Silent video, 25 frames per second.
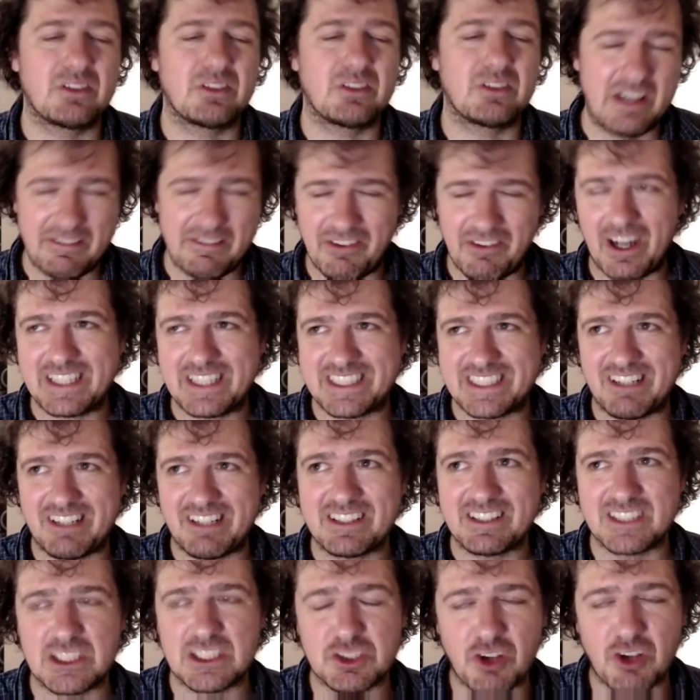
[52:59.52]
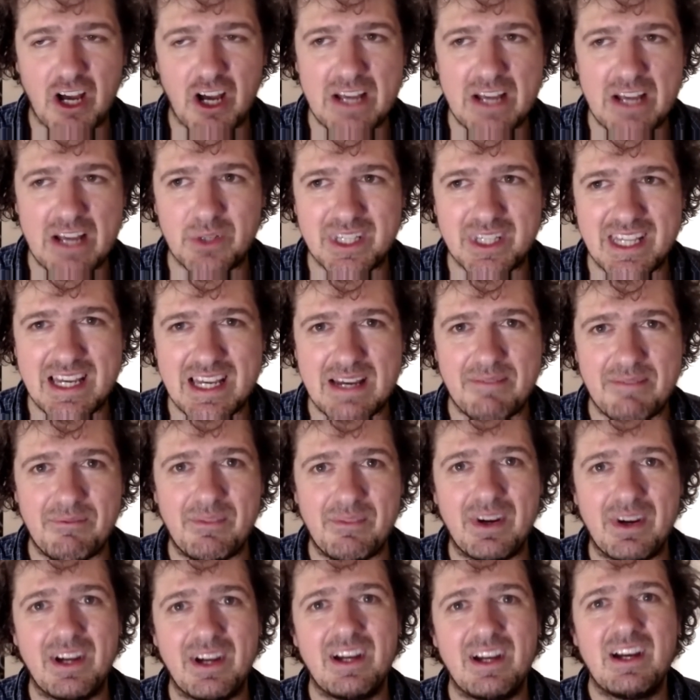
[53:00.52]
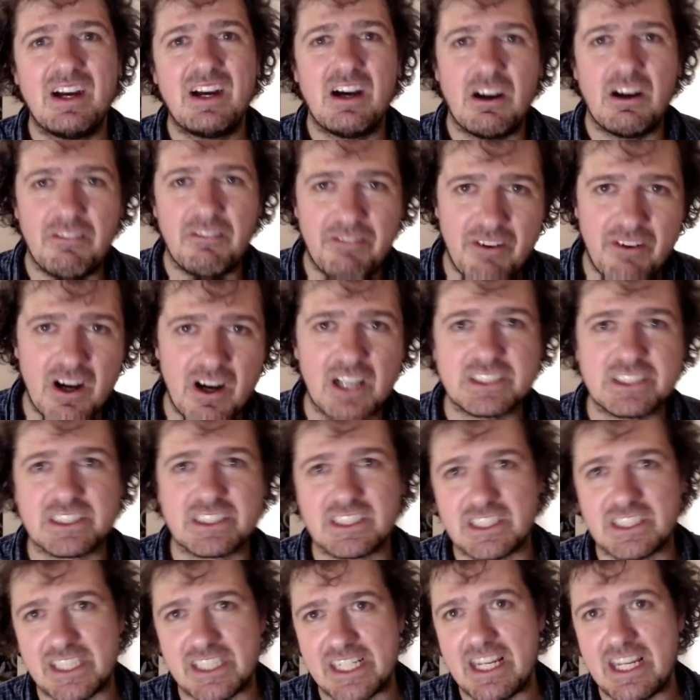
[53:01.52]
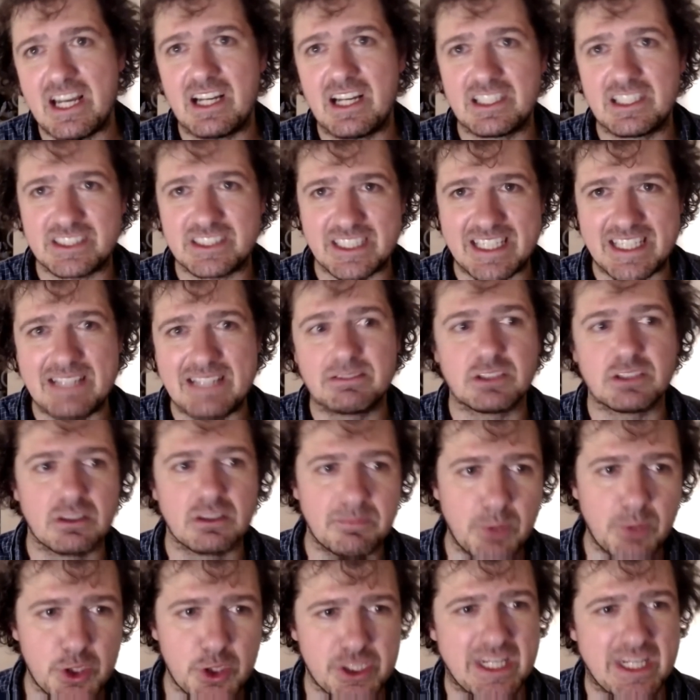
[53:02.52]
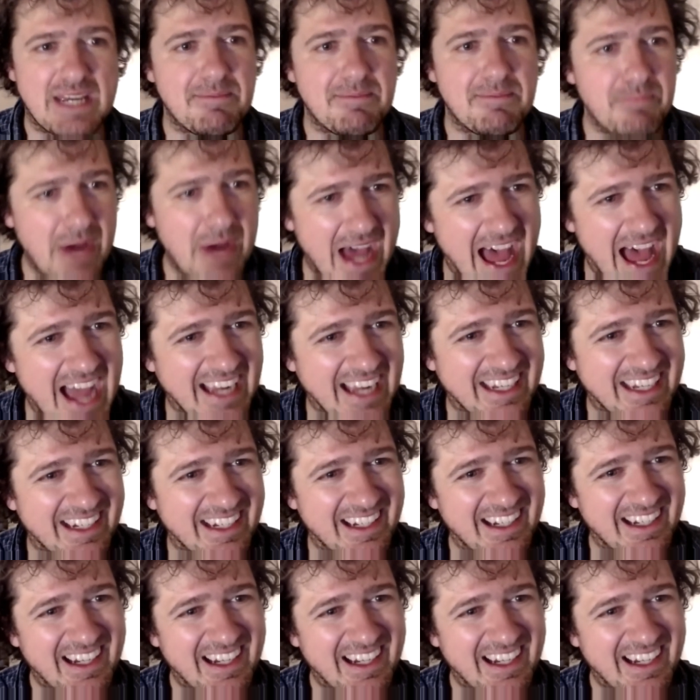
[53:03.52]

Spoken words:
Invites her out to drive with him. At first, she keeps sort of pushing him back.